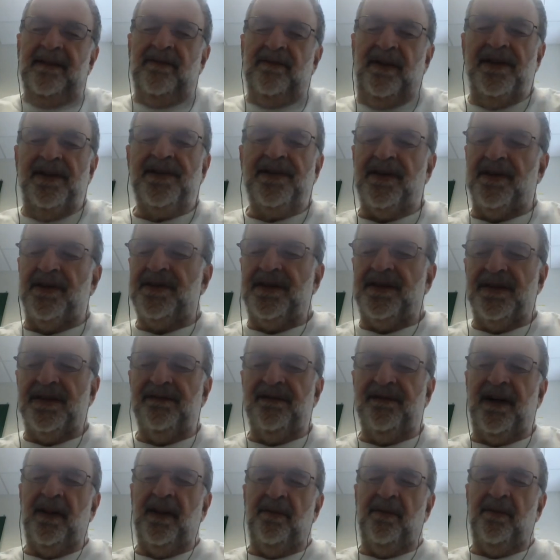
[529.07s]
research and
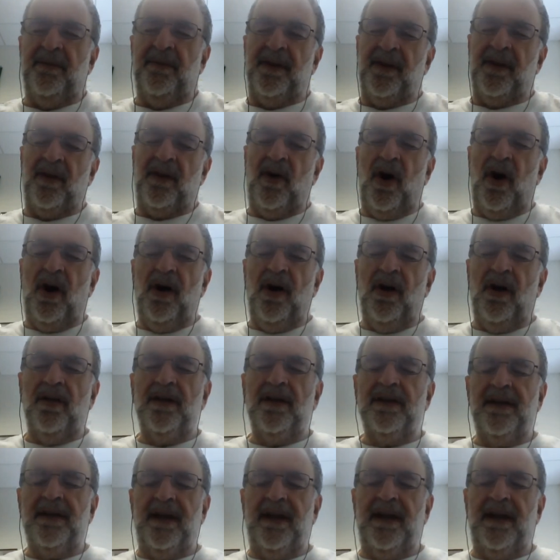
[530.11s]
development at all.